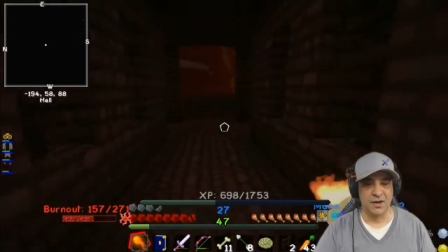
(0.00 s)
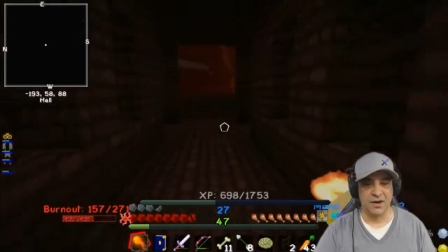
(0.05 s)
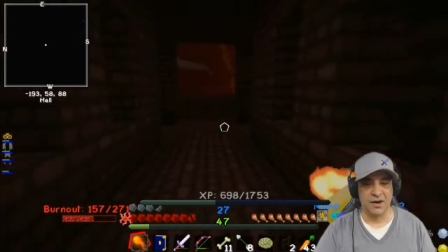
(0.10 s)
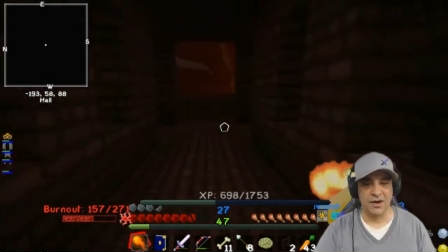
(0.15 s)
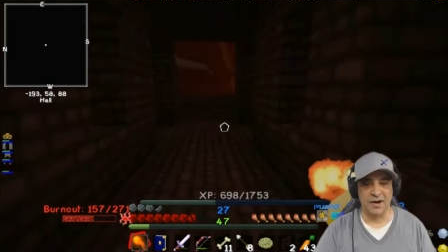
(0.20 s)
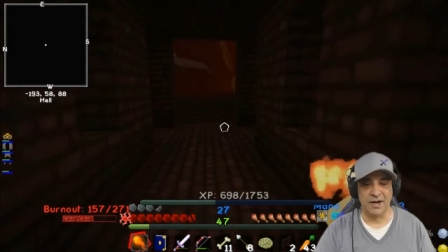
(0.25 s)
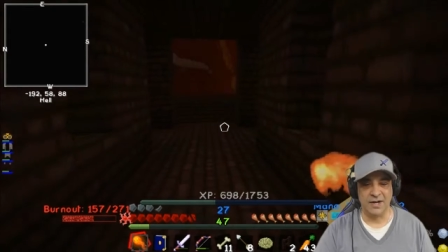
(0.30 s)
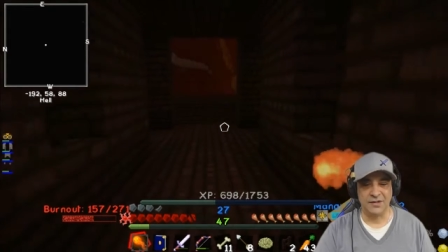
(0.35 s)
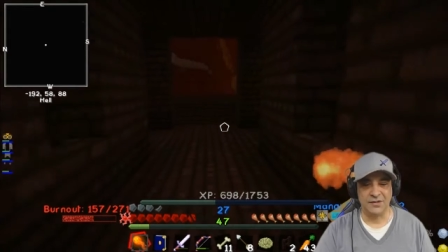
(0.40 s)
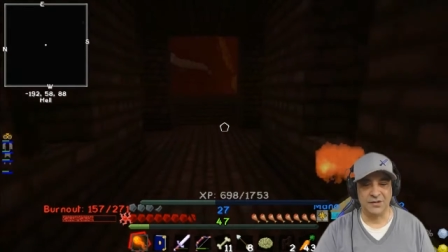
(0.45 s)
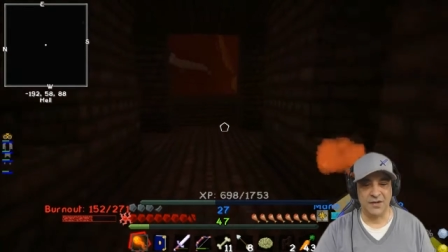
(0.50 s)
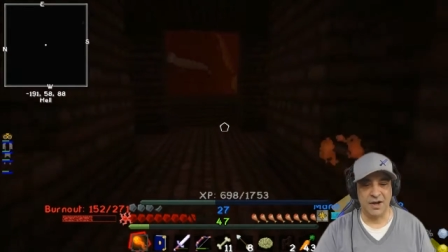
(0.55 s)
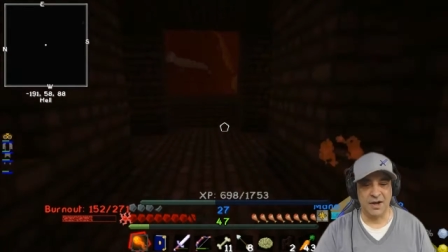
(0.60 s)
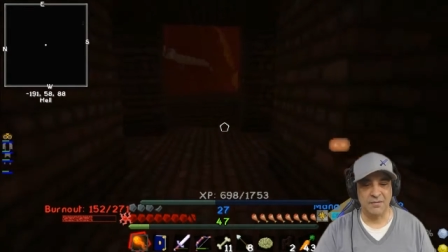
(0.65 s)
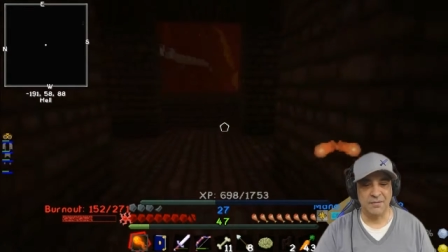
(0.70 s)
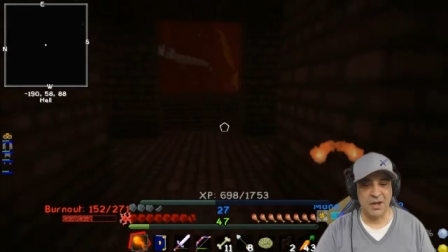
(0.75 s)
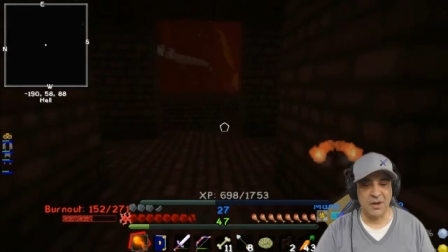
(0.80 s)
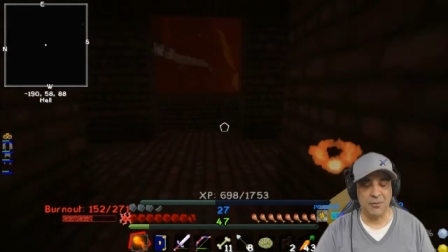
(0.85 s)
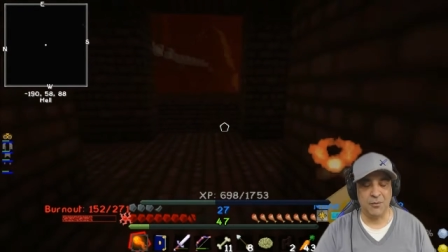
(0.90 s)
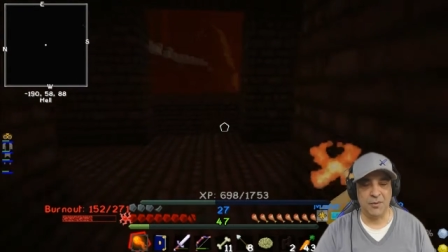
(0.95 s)
Alright, so
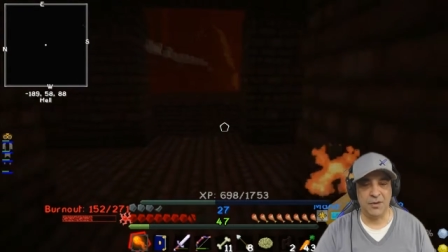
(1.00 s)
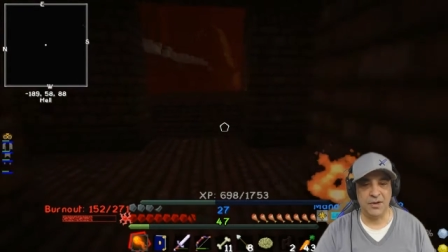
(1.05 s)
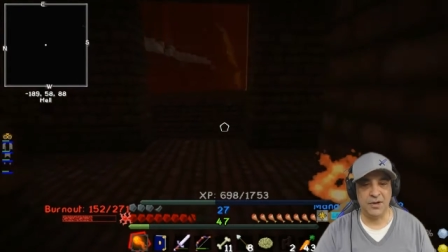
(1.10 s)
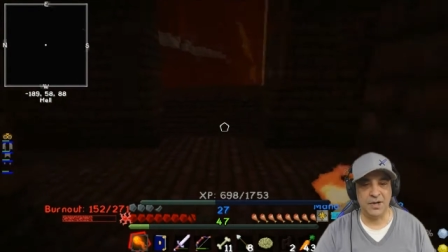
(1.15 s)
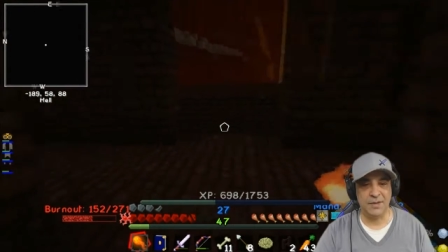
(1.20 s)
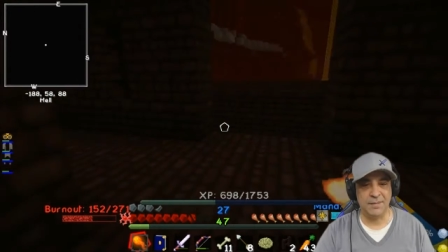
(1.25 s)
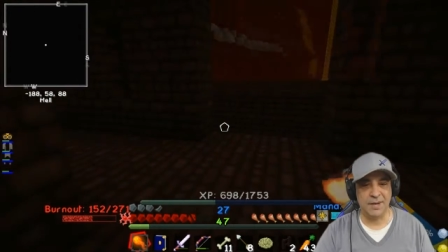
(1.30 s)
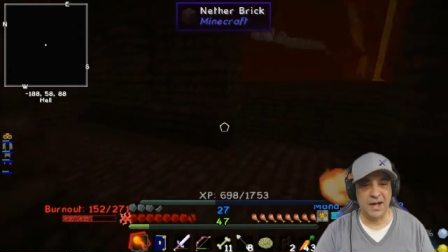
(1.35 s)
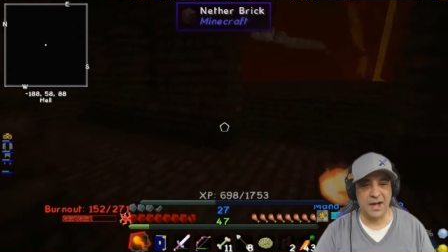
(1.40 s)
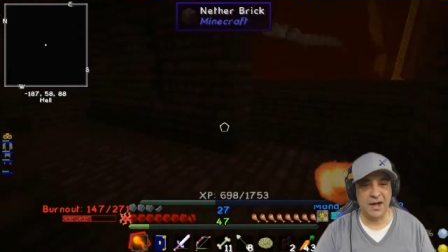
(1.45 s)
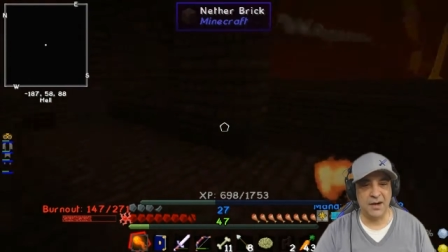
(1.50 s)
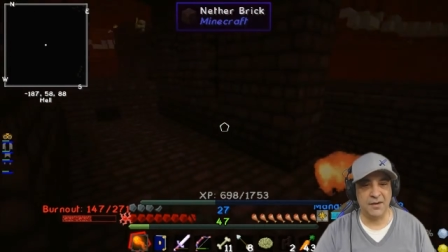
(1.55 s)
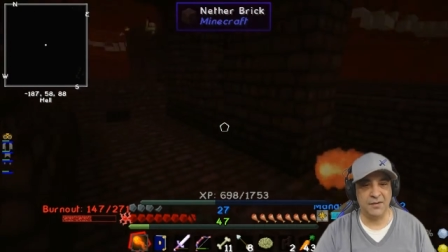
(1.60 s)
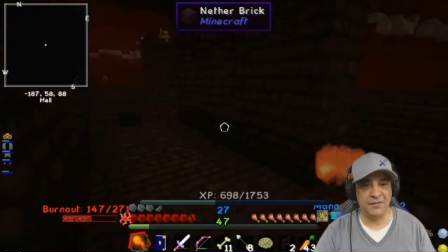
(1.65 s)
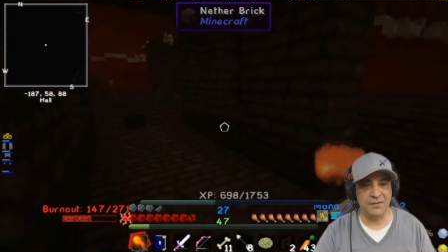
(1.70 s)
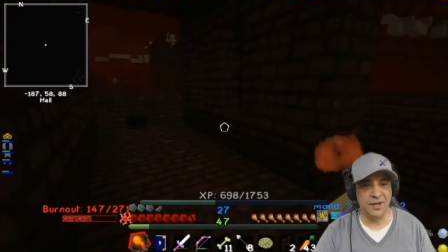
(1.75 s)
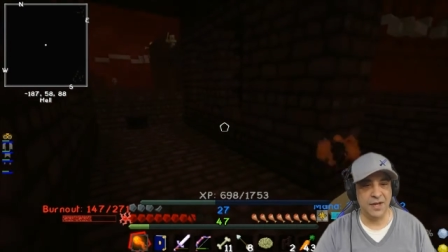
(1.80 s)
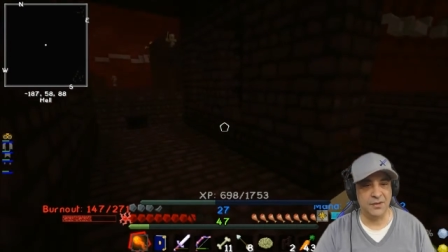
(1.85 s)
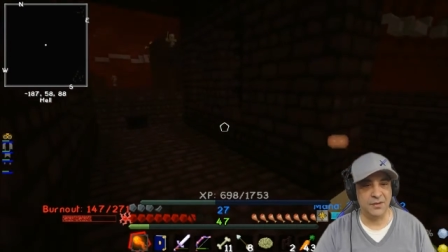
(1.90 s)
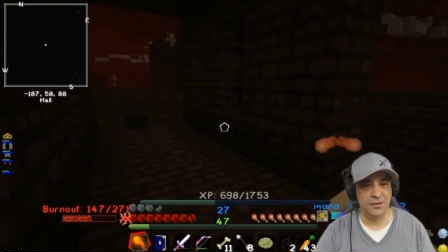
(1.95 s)
I'm not worried
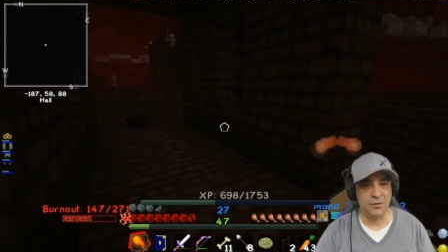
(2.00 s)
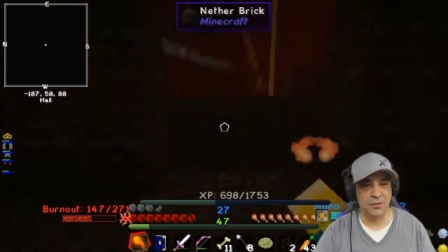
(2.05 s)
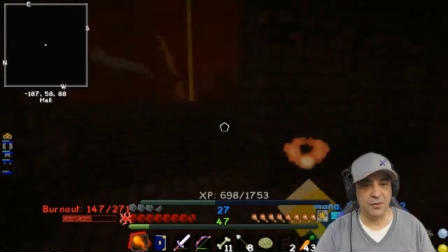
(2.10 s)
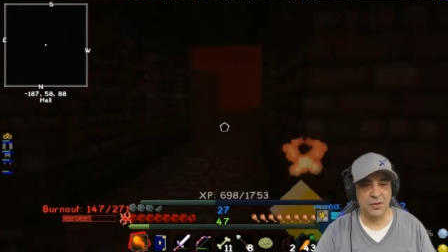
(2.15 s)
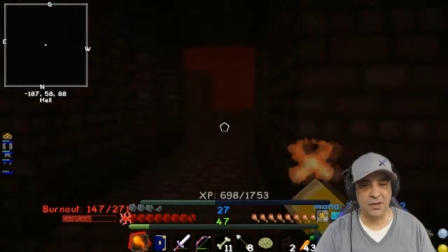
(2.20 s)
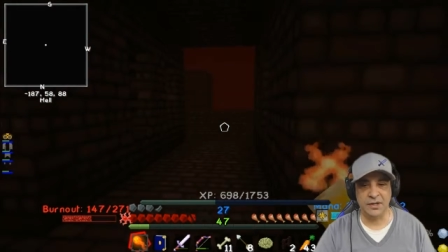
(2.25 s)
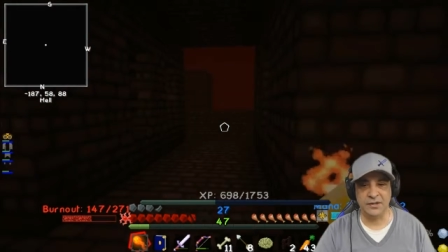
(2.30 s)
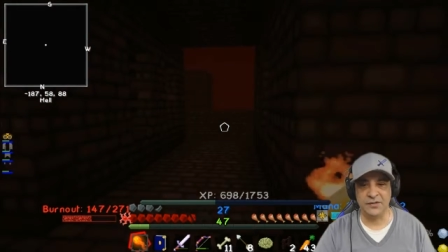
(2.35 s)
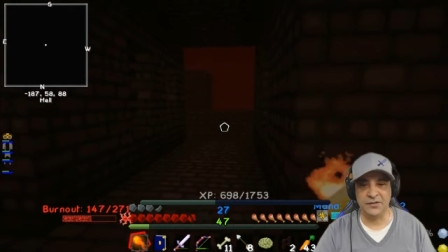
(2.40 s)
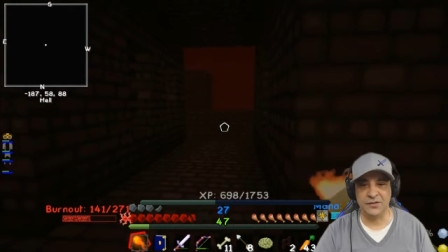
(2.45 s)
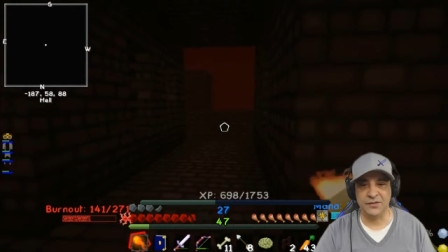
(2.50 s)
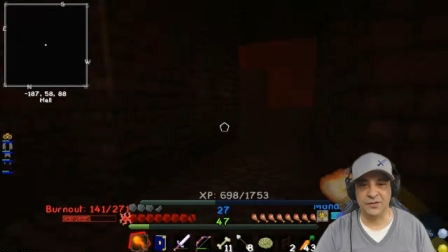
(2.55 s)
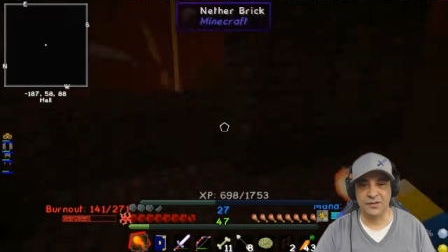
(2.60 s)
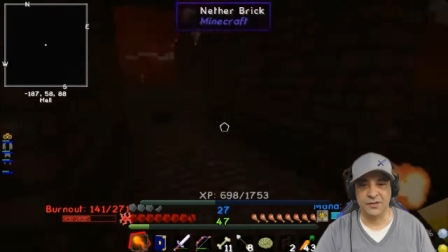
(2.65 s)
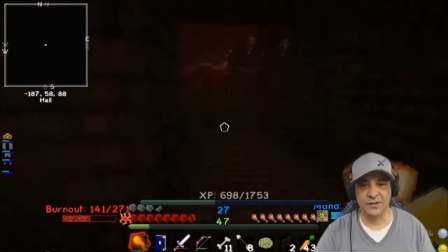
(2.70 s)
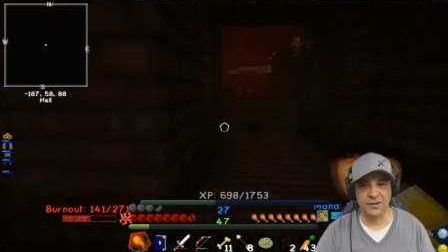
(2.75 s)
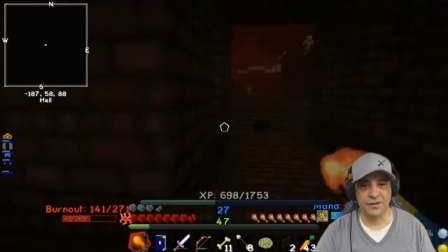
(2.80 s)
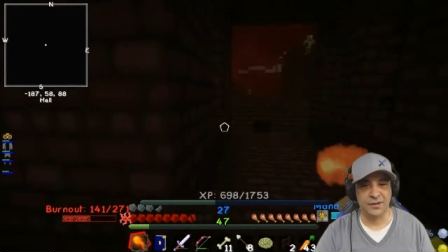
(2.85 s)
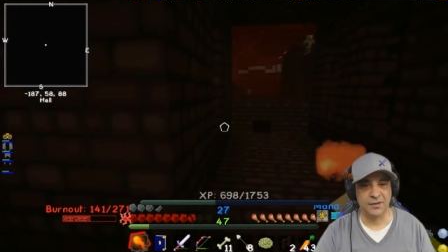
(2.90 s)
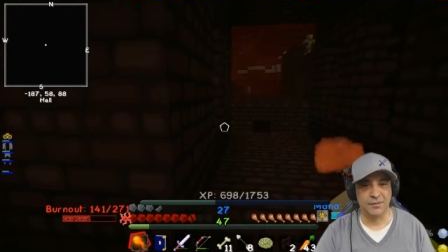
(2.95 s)
about nether
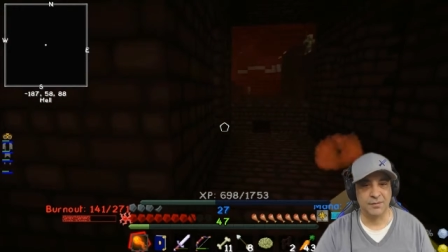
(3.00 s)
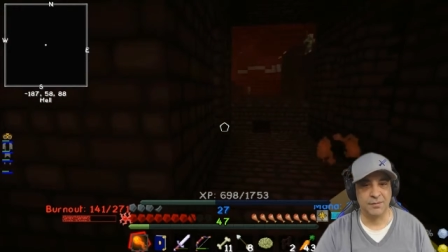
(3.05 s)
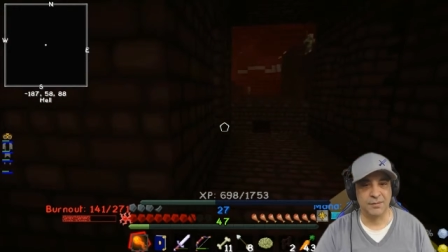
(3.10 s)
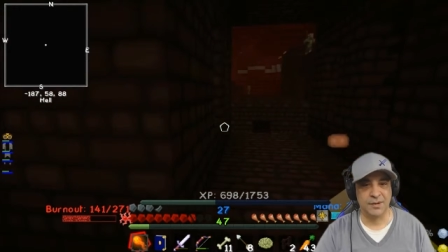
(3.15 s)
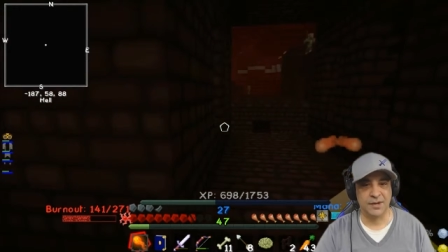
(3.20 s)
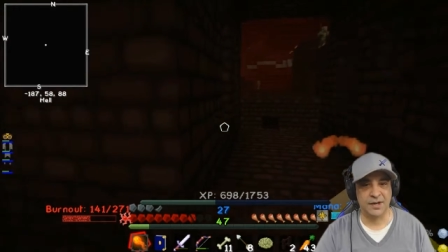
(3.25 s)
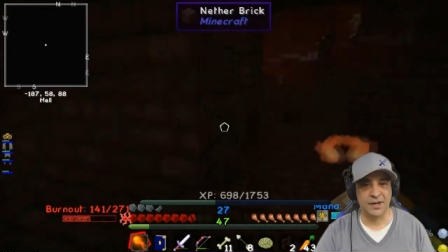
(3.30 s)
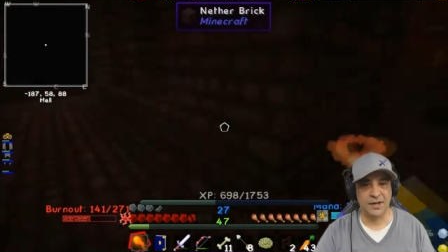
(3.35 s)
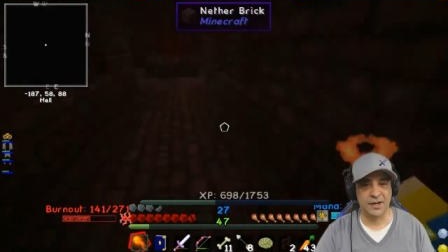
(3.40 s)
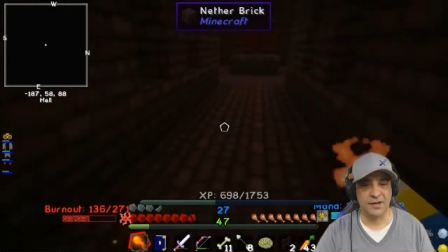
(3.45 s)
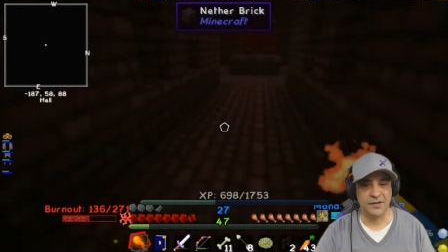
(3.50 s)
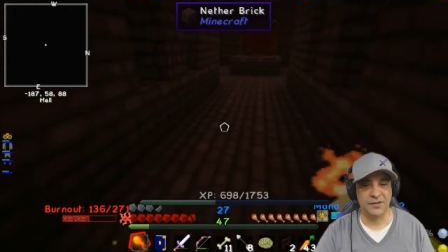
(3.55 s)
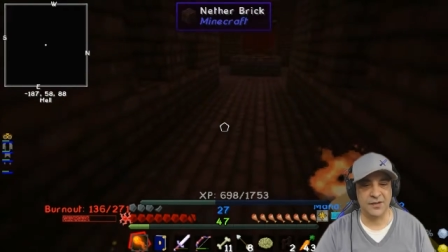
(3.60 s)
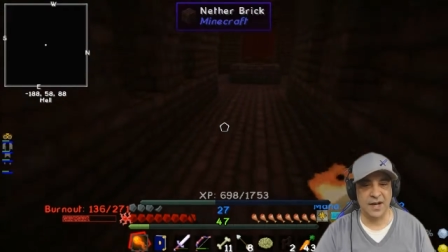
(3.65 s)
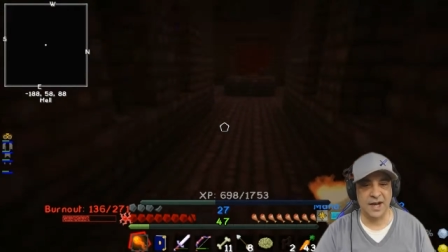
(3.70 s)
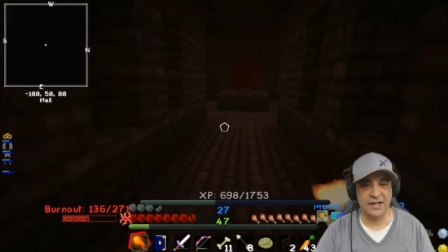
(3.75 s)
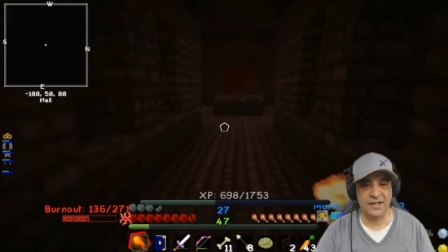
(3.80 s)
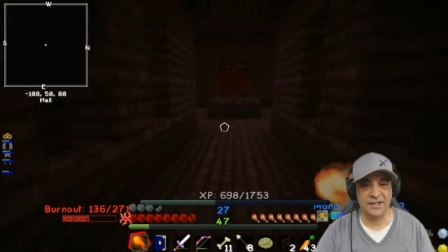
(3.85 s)
warts because I